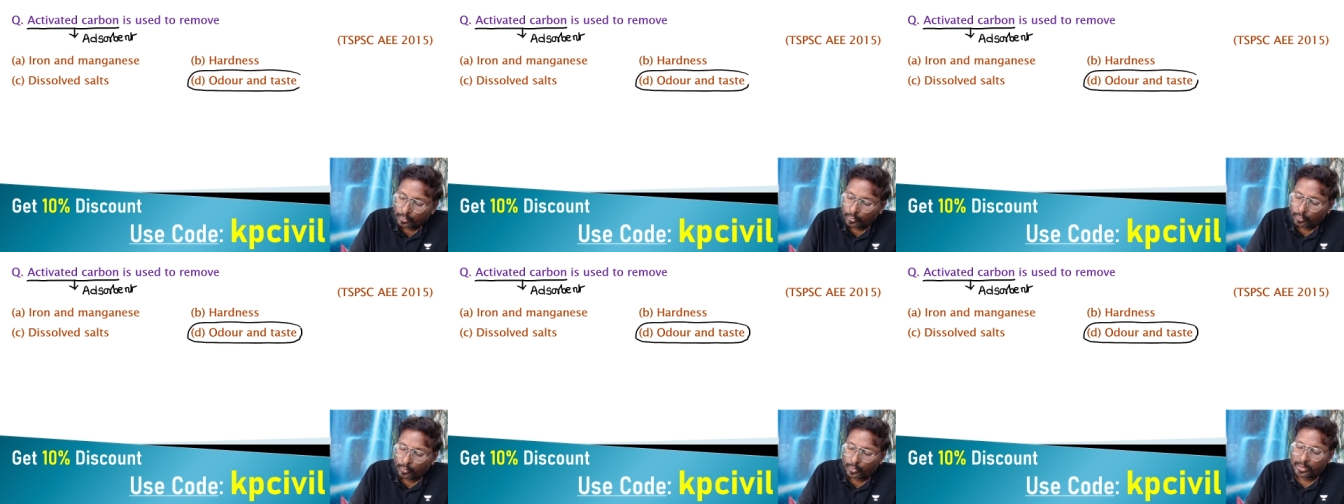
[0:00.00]

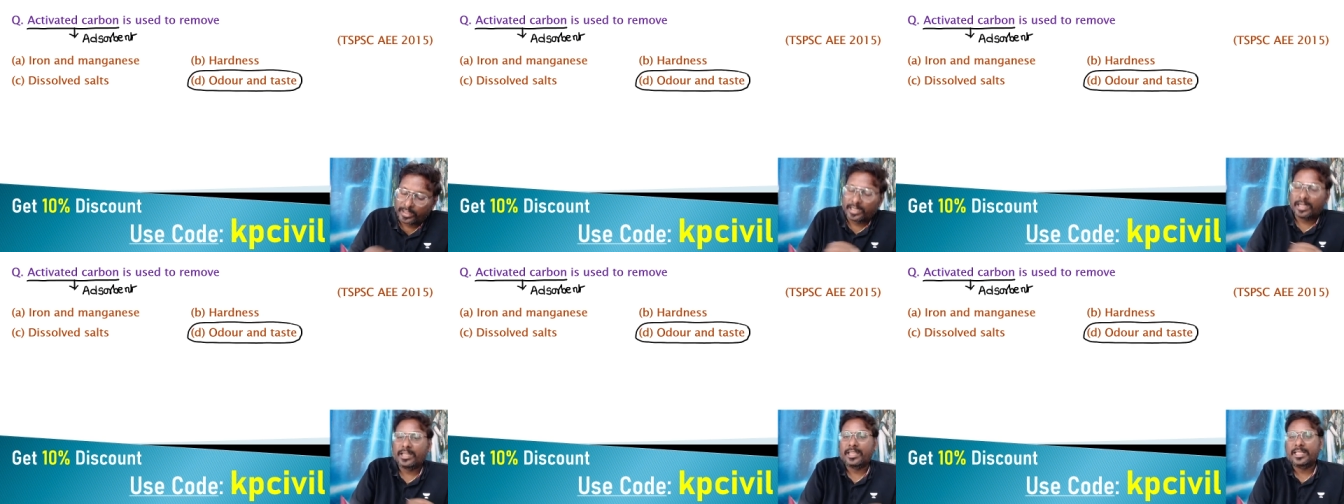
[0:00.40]

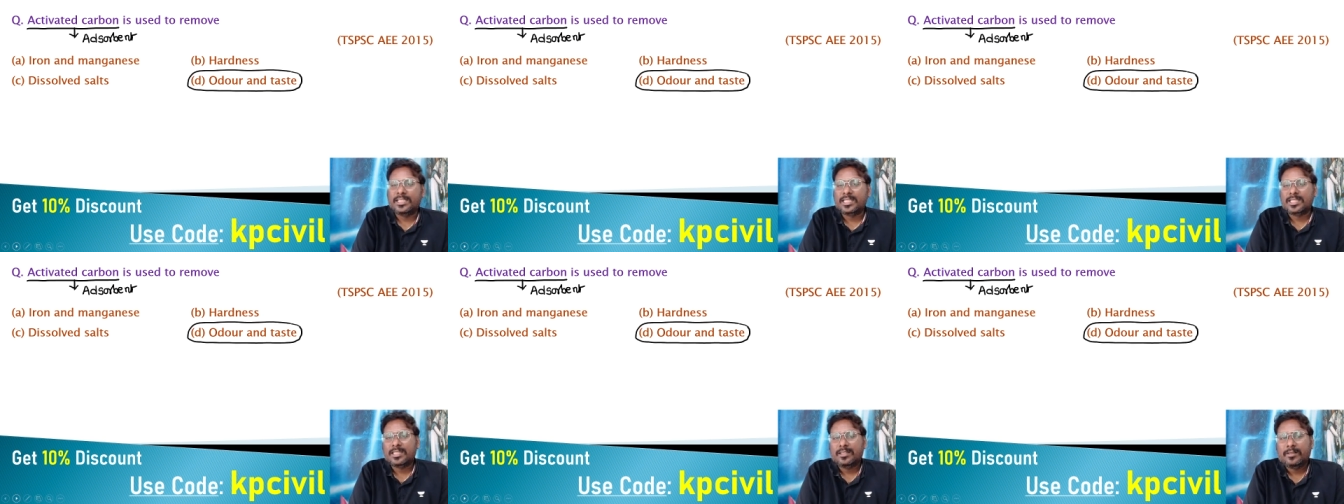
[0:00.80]
odor and
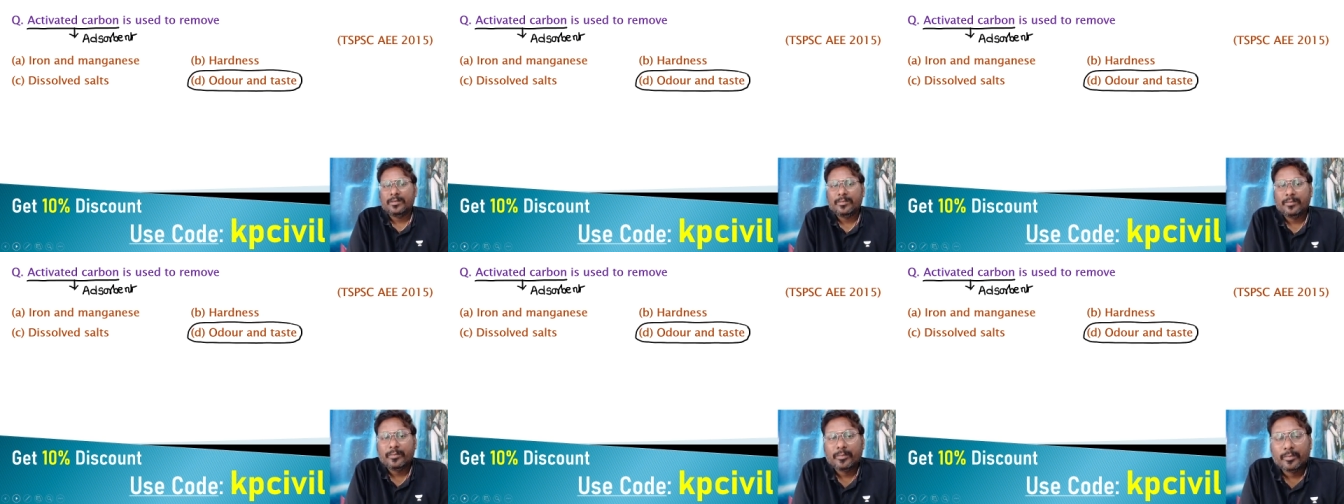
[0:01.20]
taste.
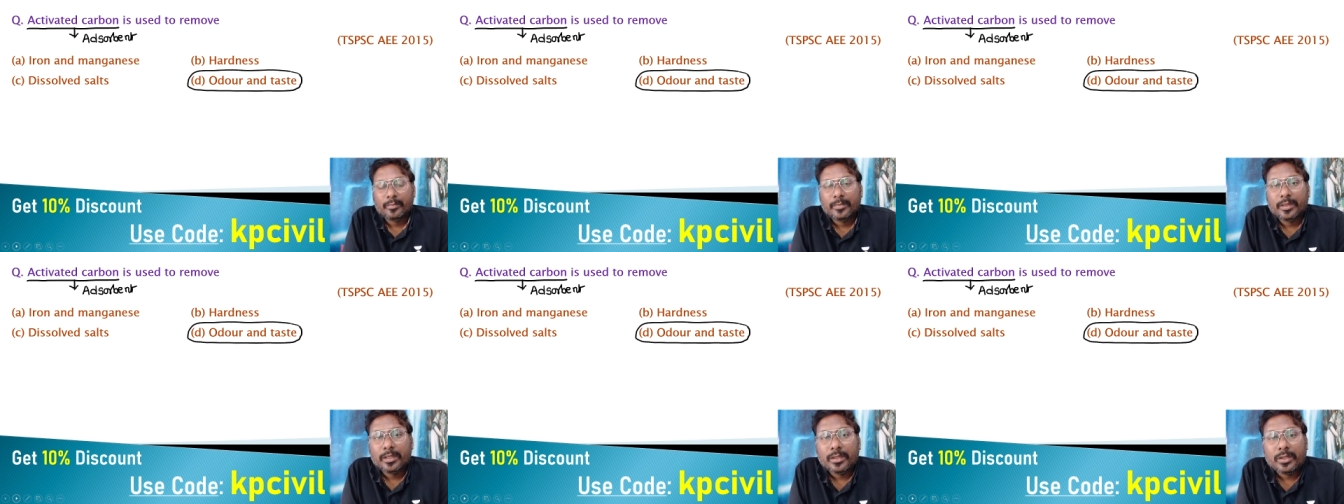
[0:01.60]

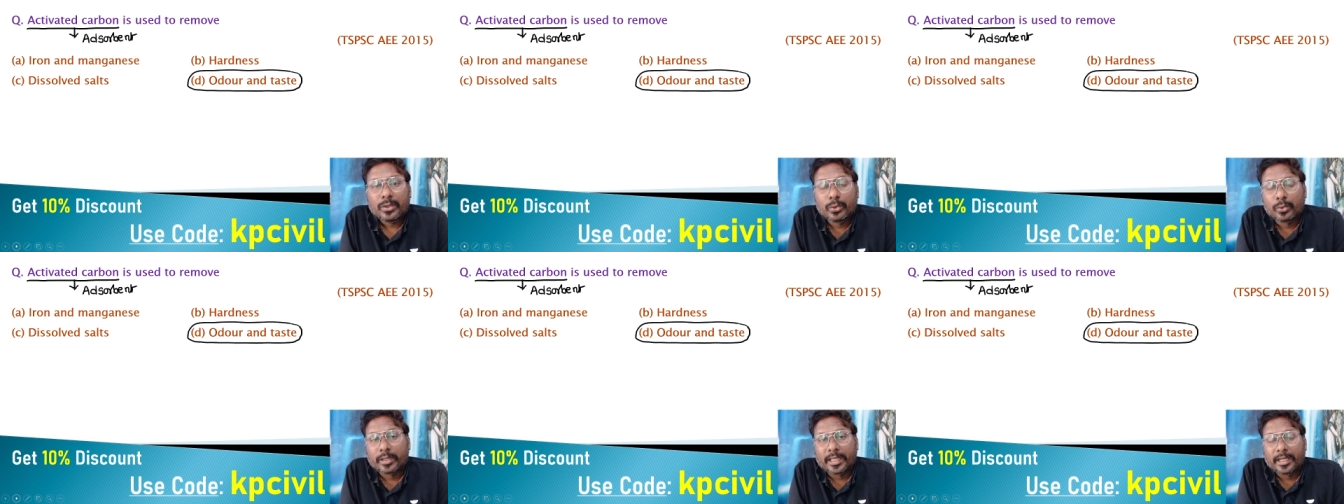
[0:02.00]

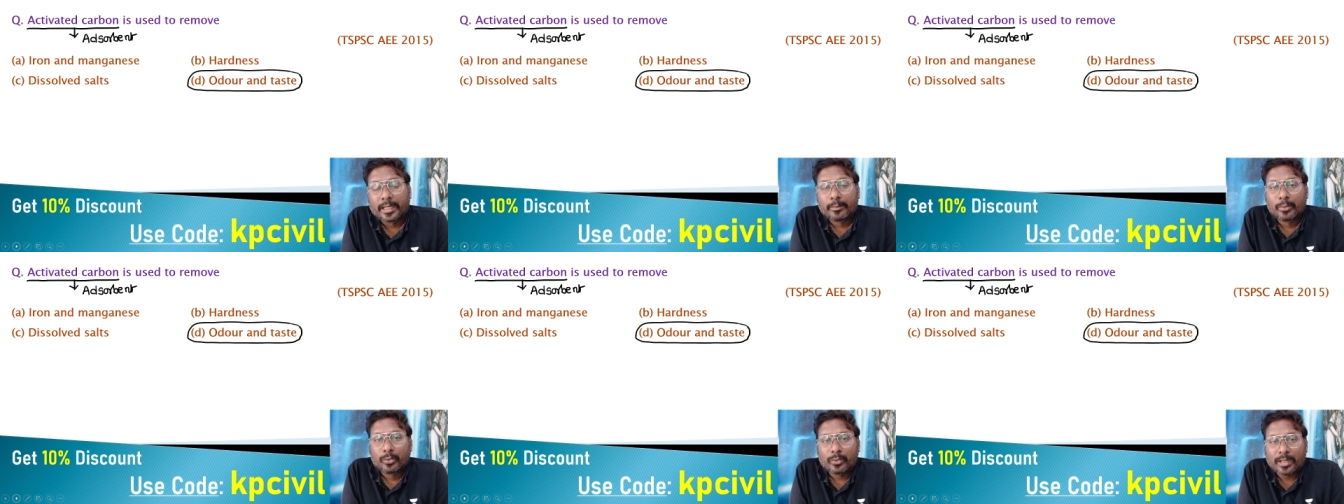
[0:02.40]
You can
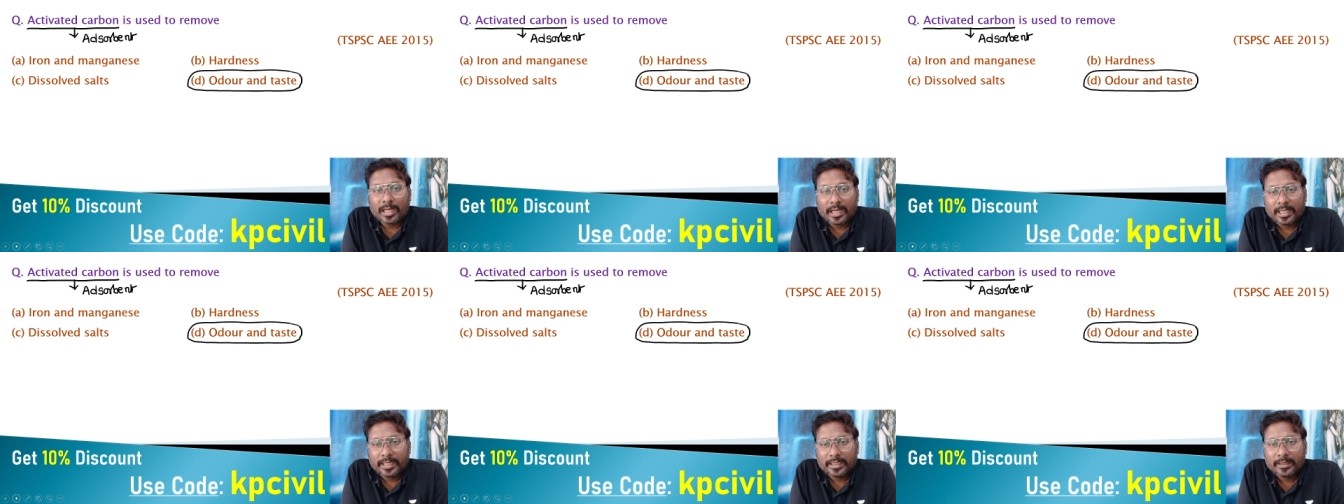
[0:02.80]
remove
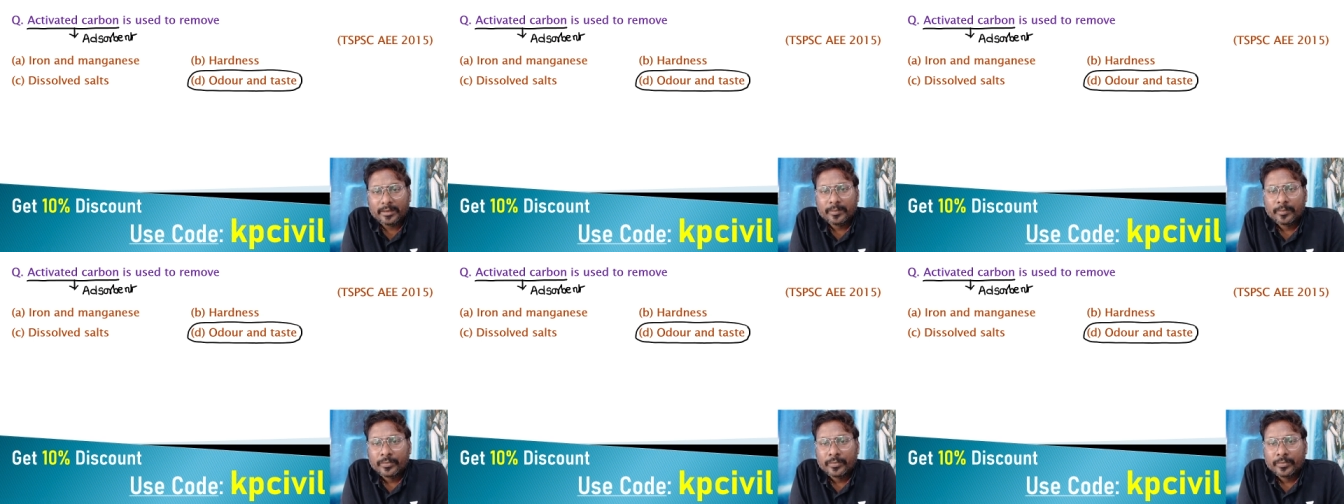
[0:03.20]
color,